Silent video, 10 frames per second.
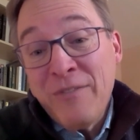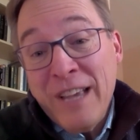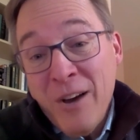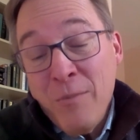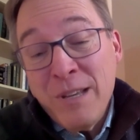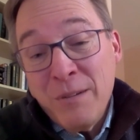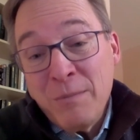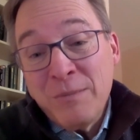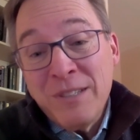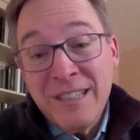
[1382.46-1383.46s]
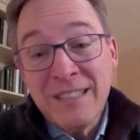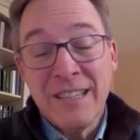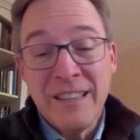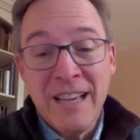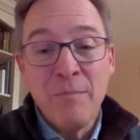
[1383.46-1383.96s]
account minimums and things
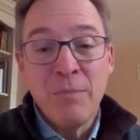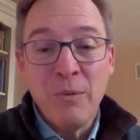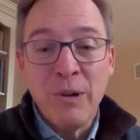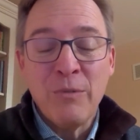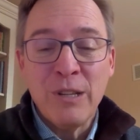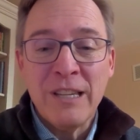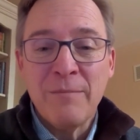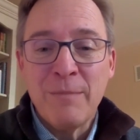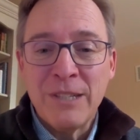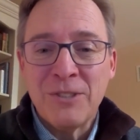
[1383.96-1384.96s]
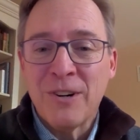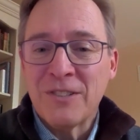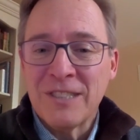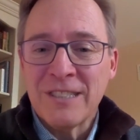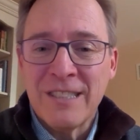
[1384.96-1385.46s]
like that, but we really measure our
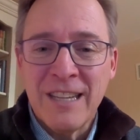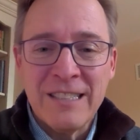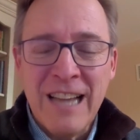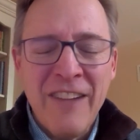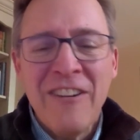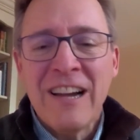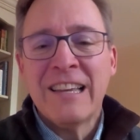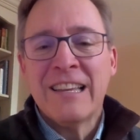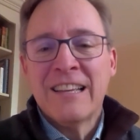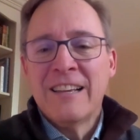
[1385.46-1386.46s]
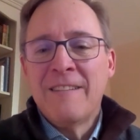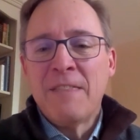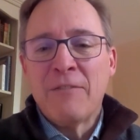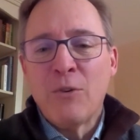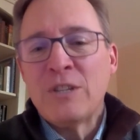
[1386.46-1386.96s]
success.
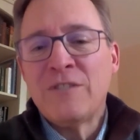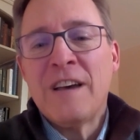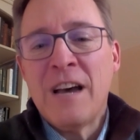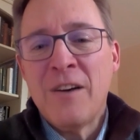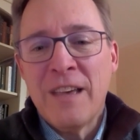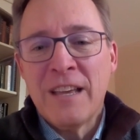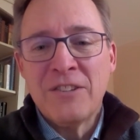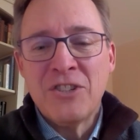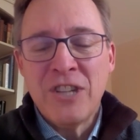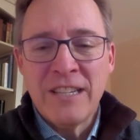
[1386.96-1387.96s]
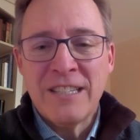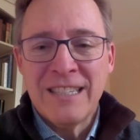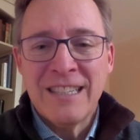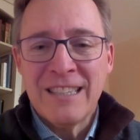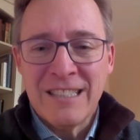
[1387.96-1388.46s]
I've always found that
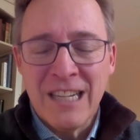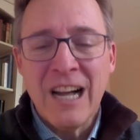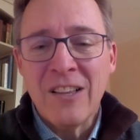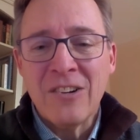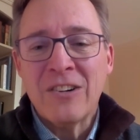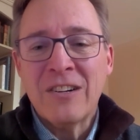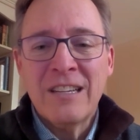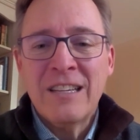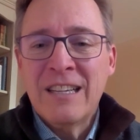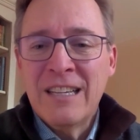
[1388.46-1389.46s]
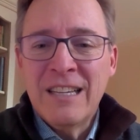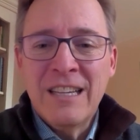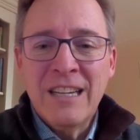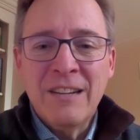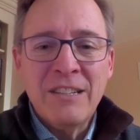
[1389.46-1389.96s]
chasing the dollar
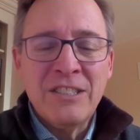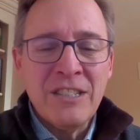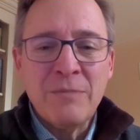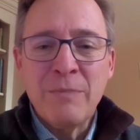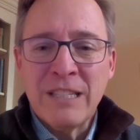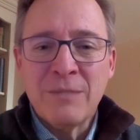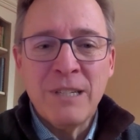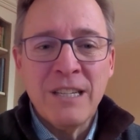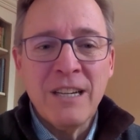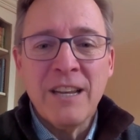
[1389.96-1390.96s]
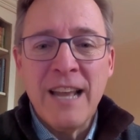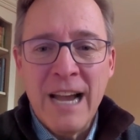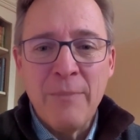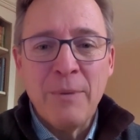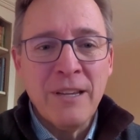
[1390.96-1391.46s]
just makes me
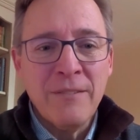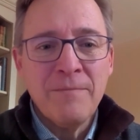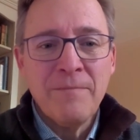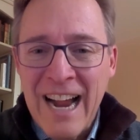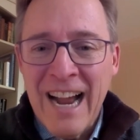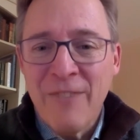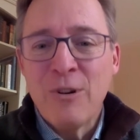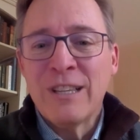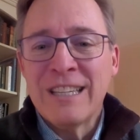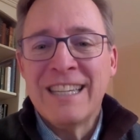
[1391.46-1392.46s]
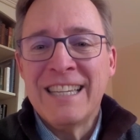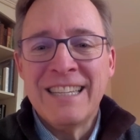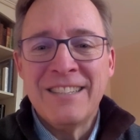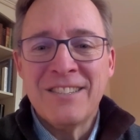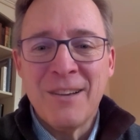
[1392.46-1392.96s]
unhappy. I really
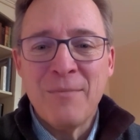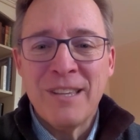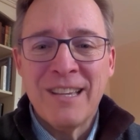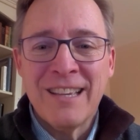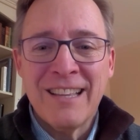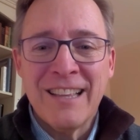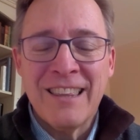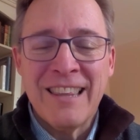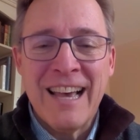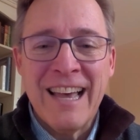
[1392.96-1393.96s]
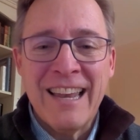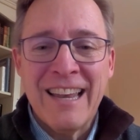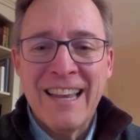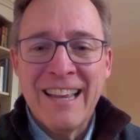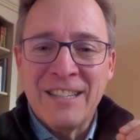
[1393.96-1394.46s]
need something that
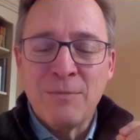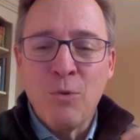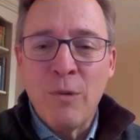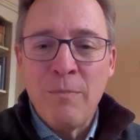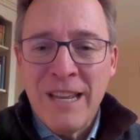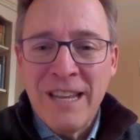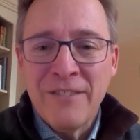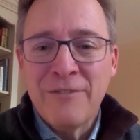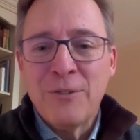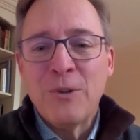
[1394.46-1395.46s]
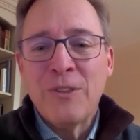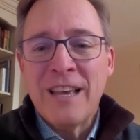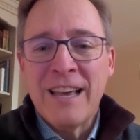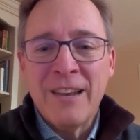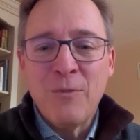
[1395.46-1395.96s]
is more meaningful
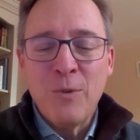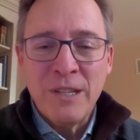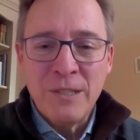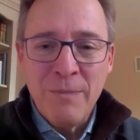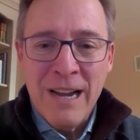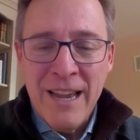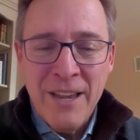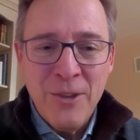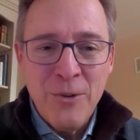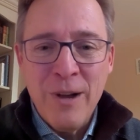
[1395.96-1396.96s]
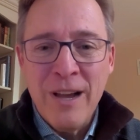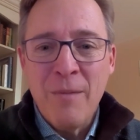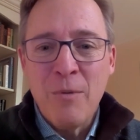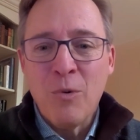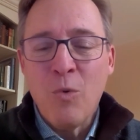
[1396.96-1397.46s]
than what is my
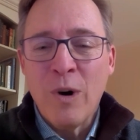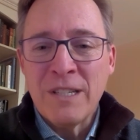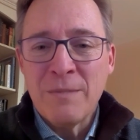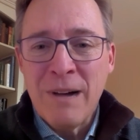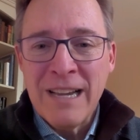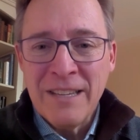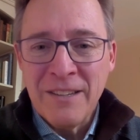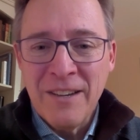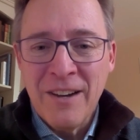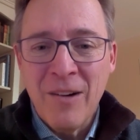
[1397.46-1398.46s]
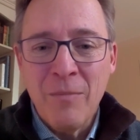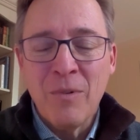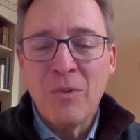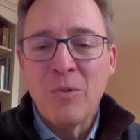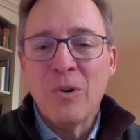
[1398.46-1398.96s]
AUM or what is my income,
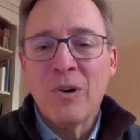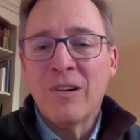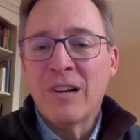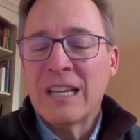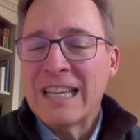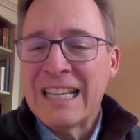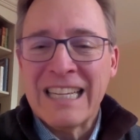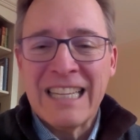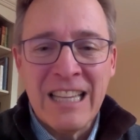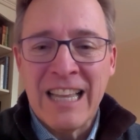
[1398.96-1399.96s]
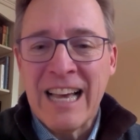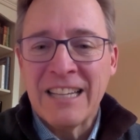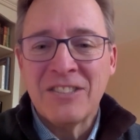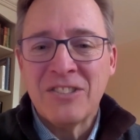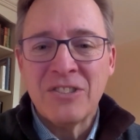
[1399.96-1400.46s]
or that
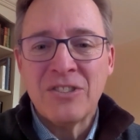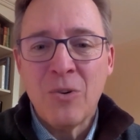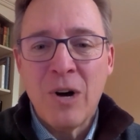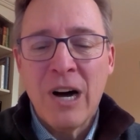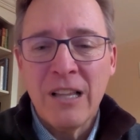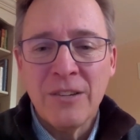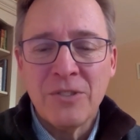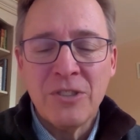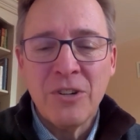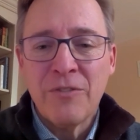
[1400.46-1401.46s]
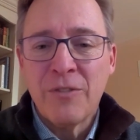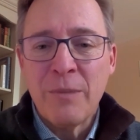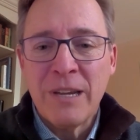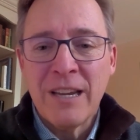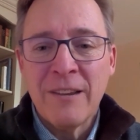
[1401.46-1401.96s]
is just so hollow. So for
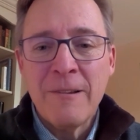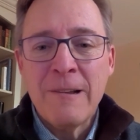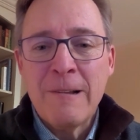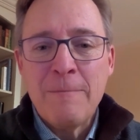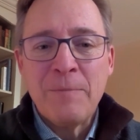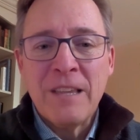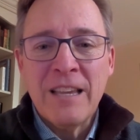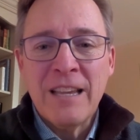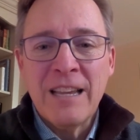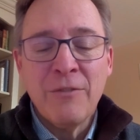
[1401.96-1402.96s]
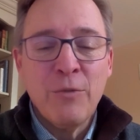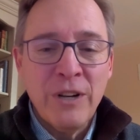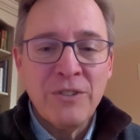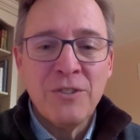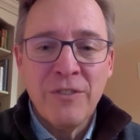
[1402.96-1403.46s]
me, if we
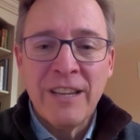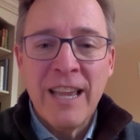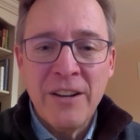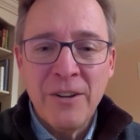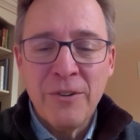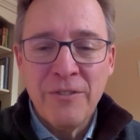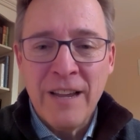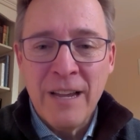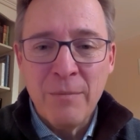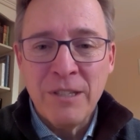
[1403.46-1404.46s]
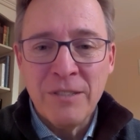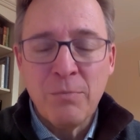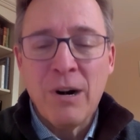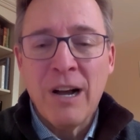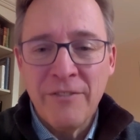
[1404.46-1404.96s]
are serving 800 families
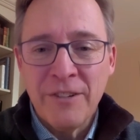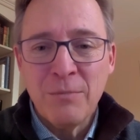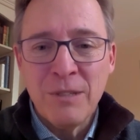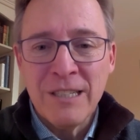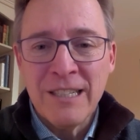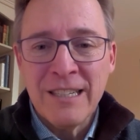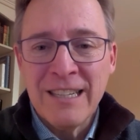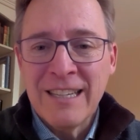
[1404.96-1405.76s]
profitably,